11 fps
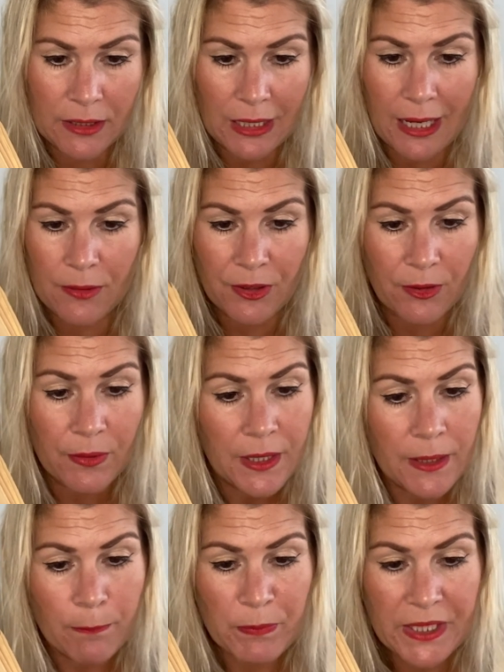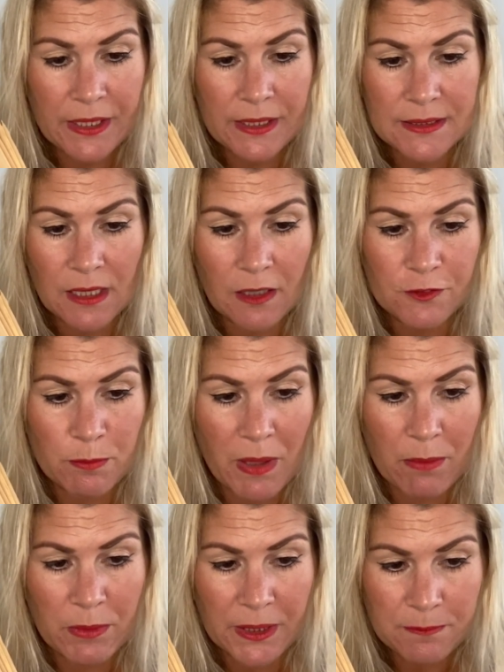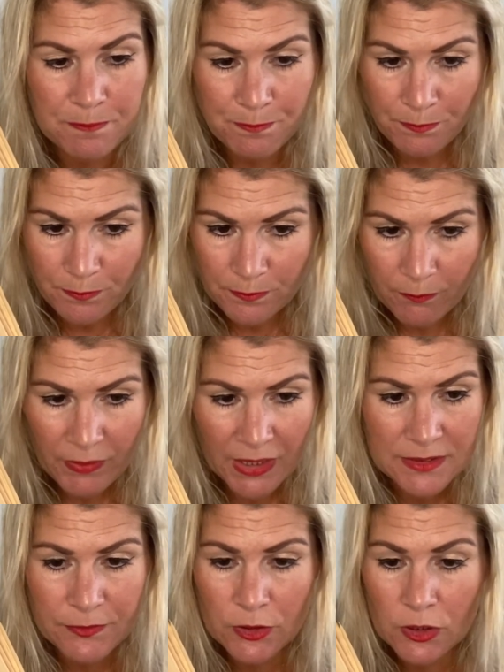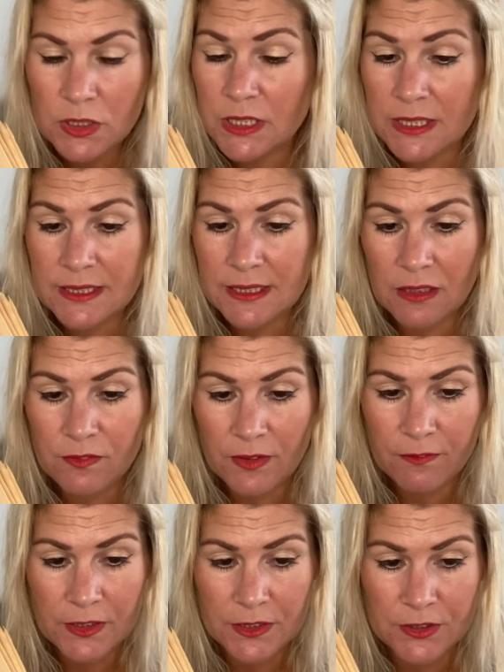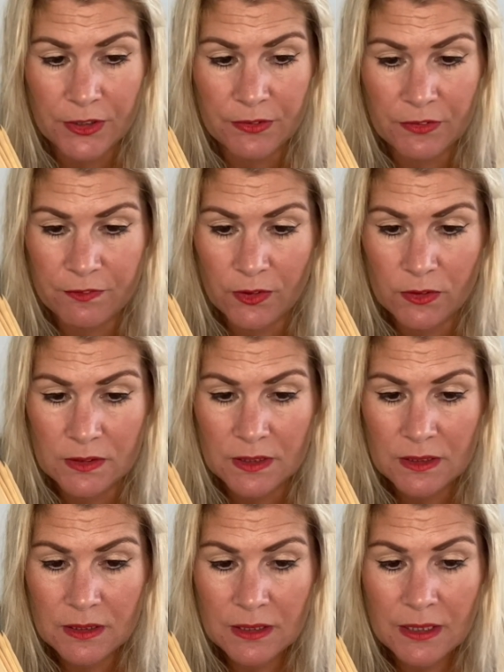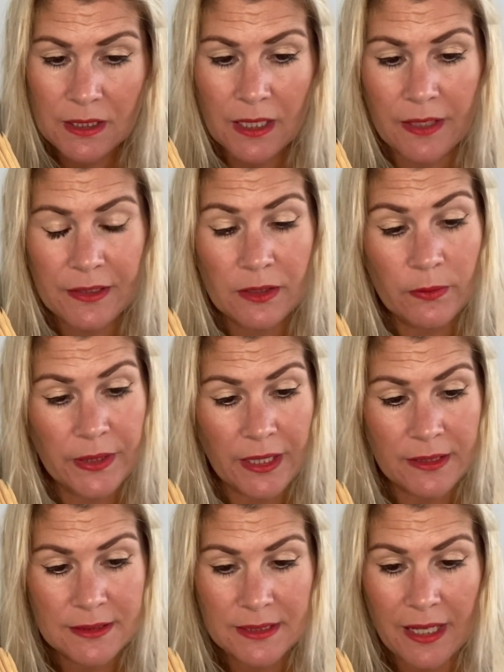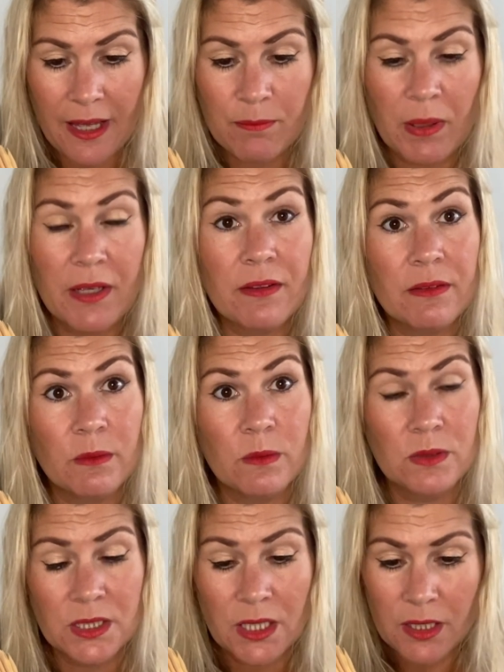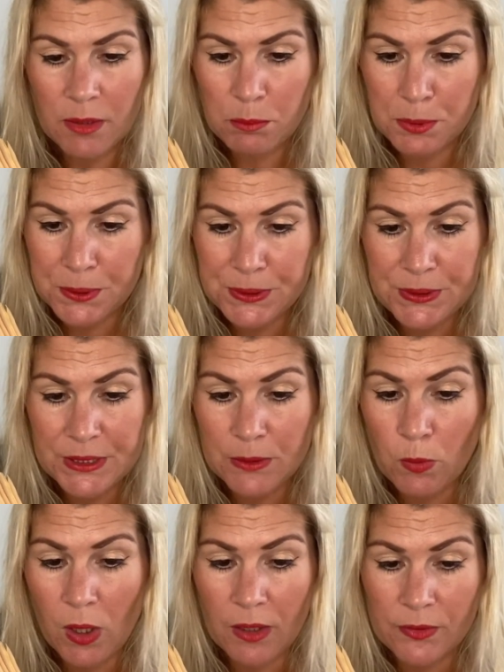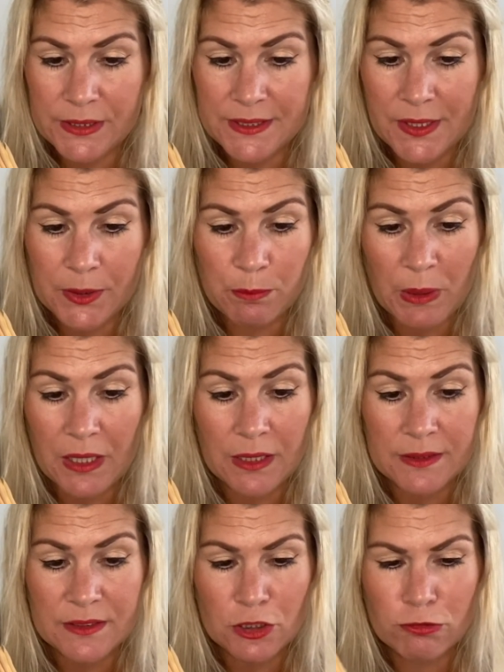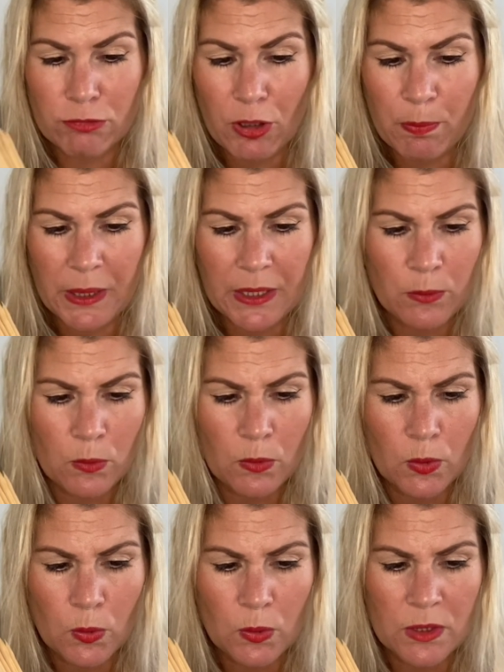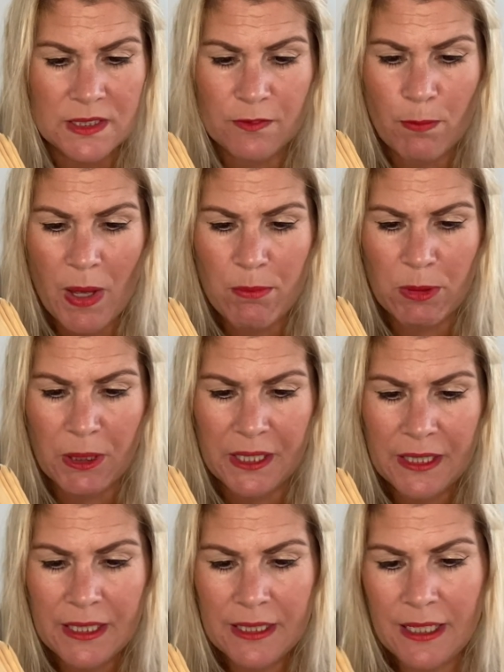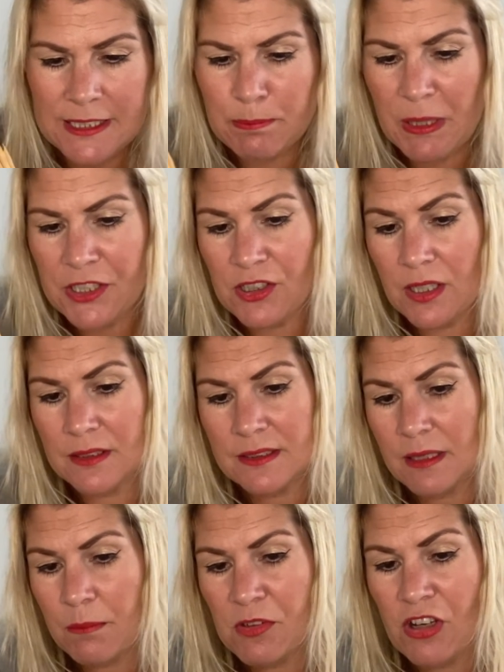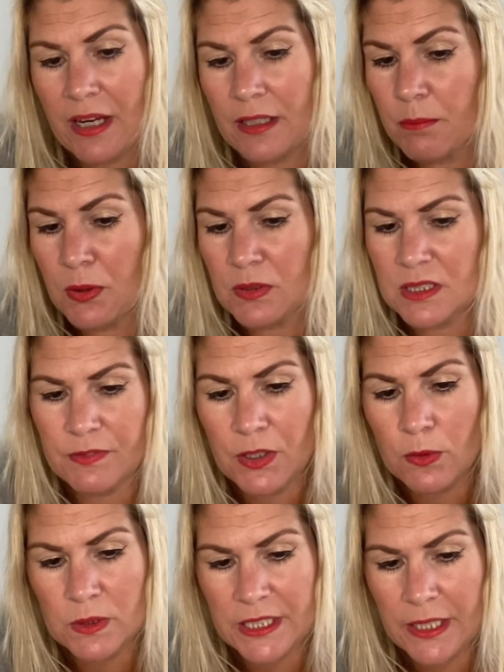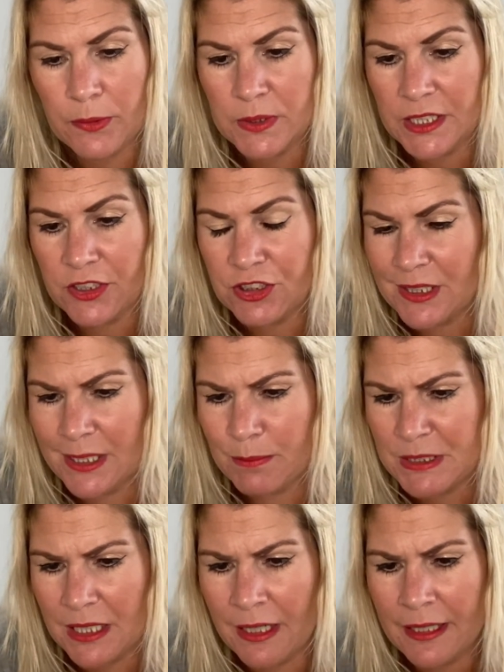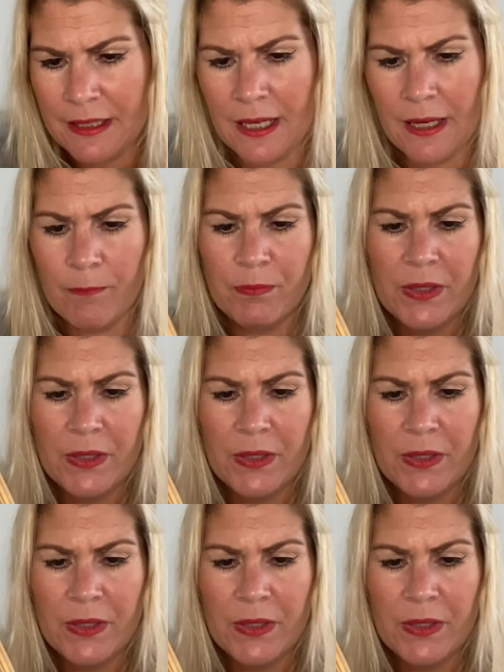claudo, years after memory has forgotten and self-love condoned the fault." And the lawyer, scared by the thought, brooded a while on his own past, groping in all corners of memory, lest by chance some jack-in-the-box of an old iniquity should leap to light there.